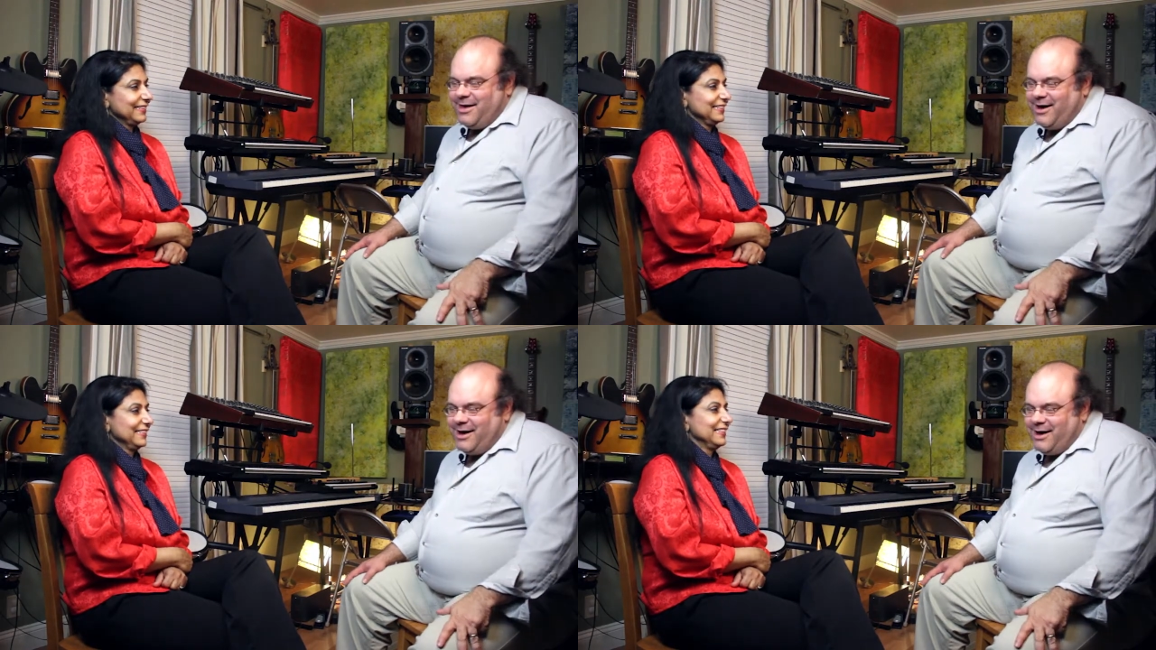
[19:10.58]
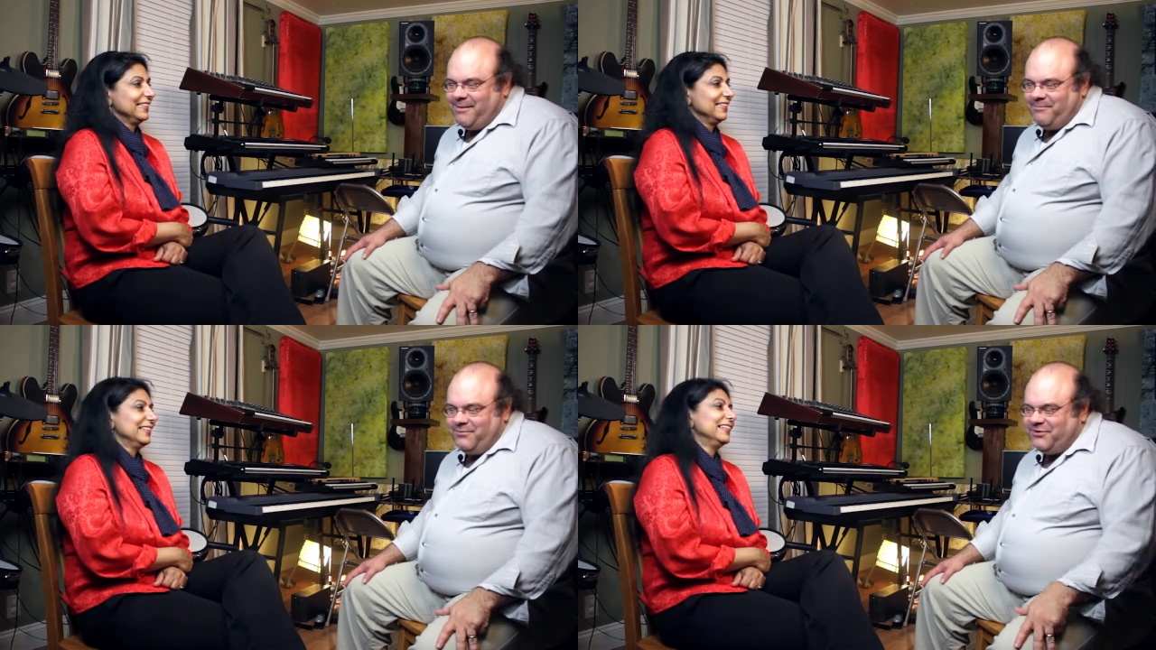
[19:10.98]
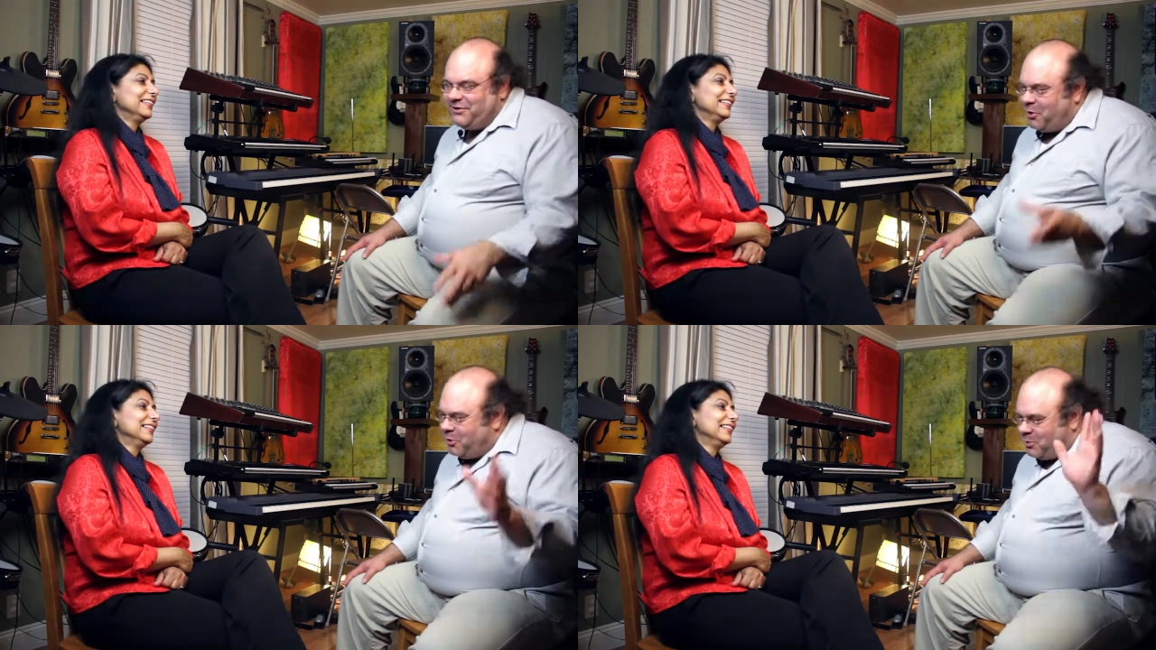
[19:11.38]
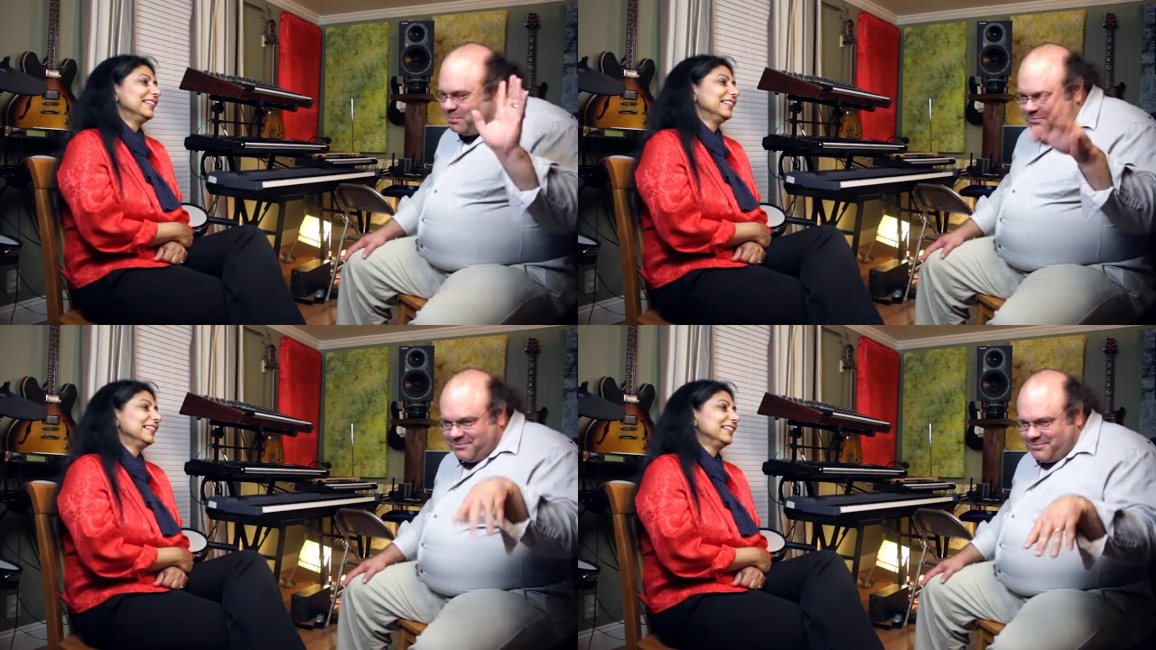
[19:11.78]
Speaker 1: Um,
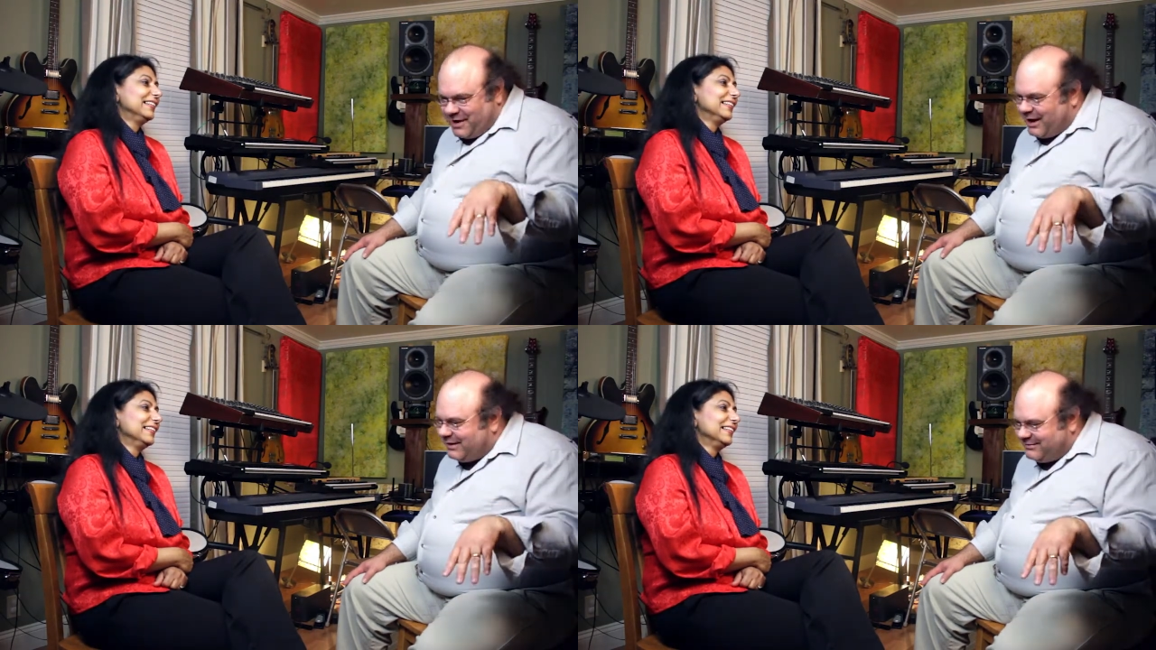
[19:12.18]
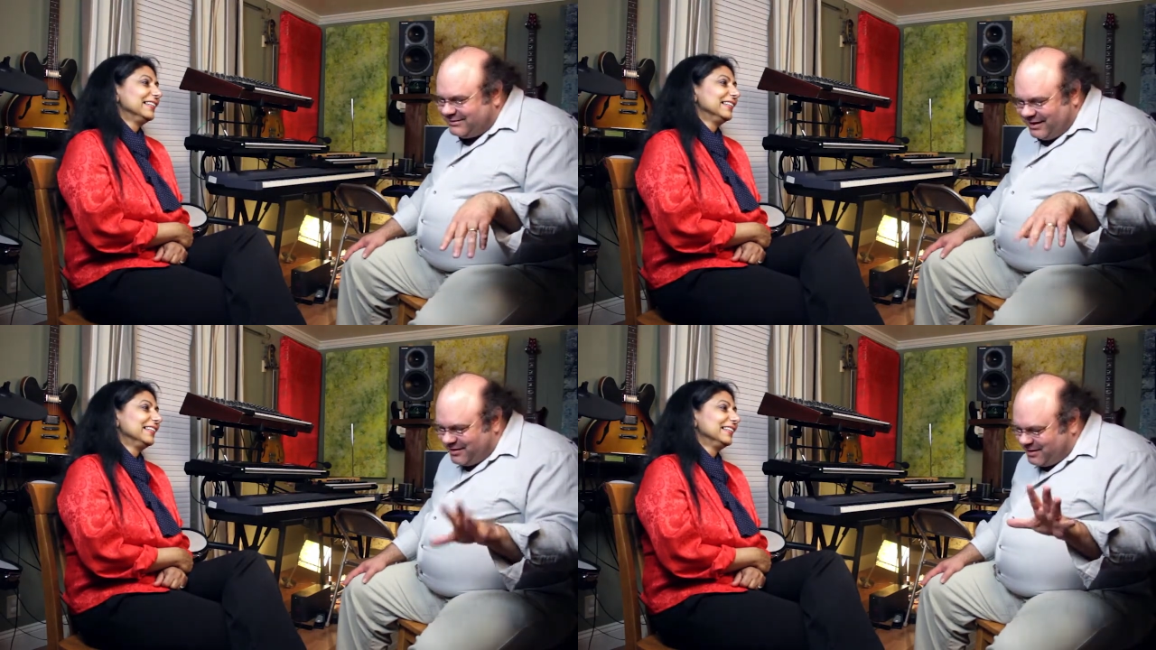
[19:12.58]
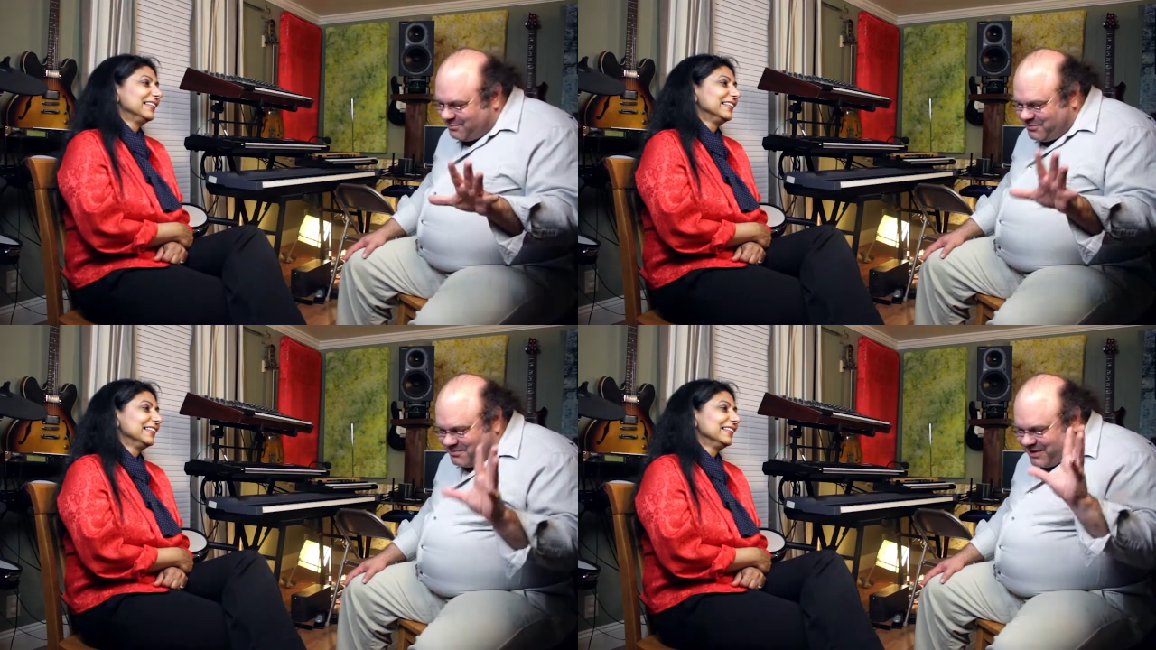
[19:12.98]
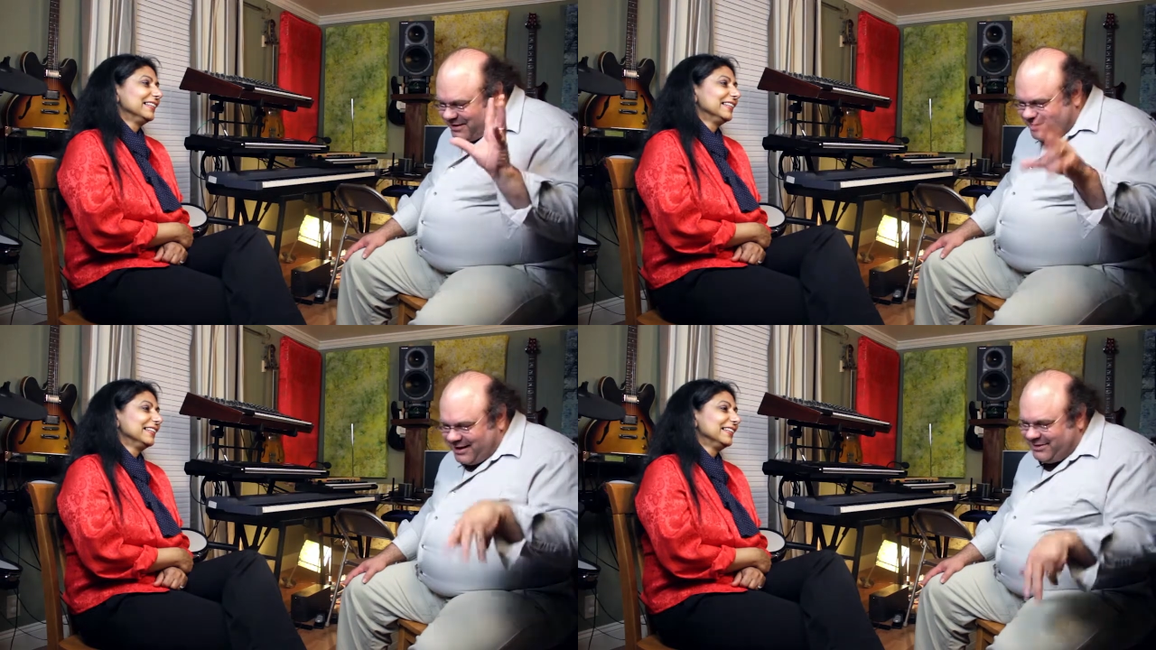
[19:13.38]
so I just hung up
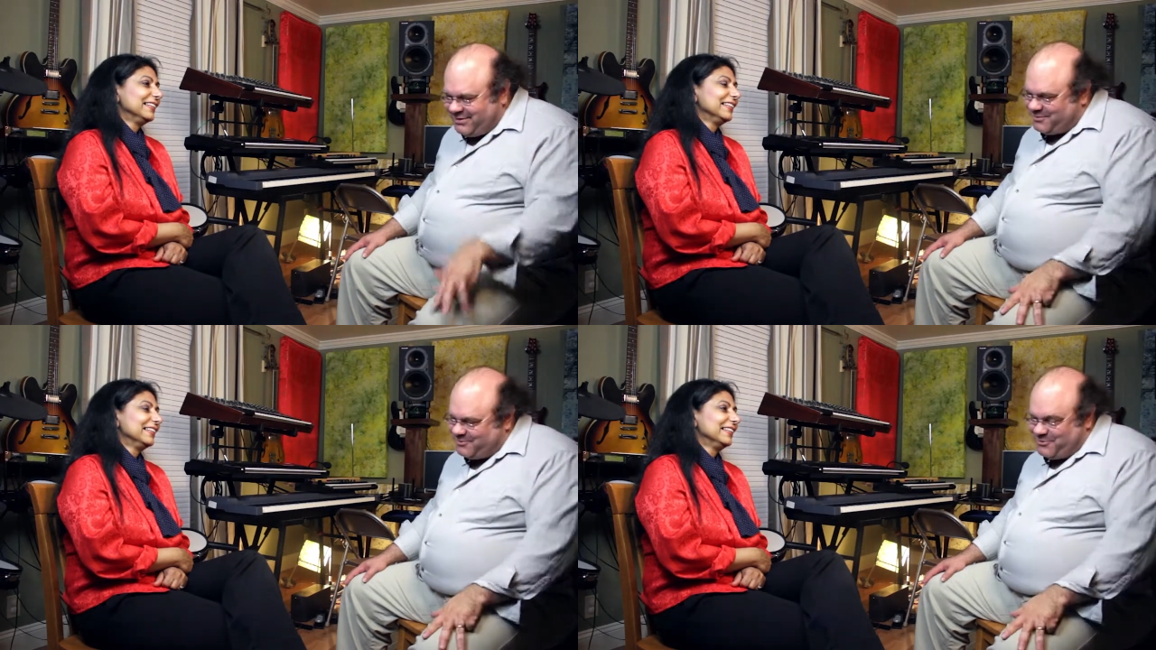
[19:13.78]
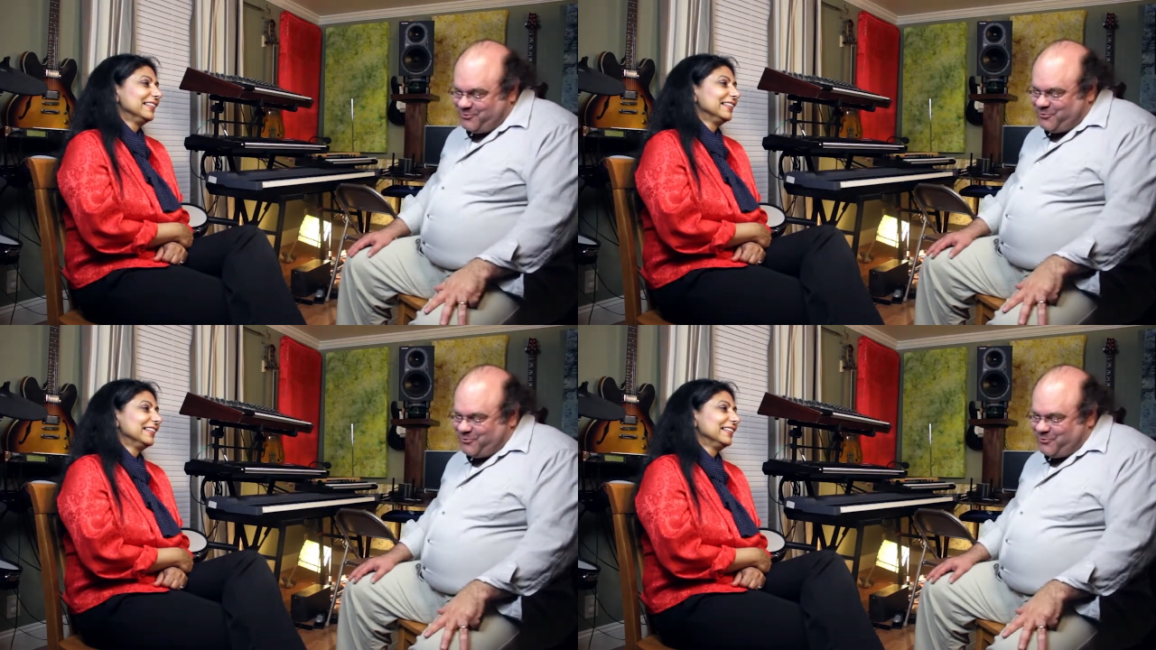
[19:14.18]
and I thought,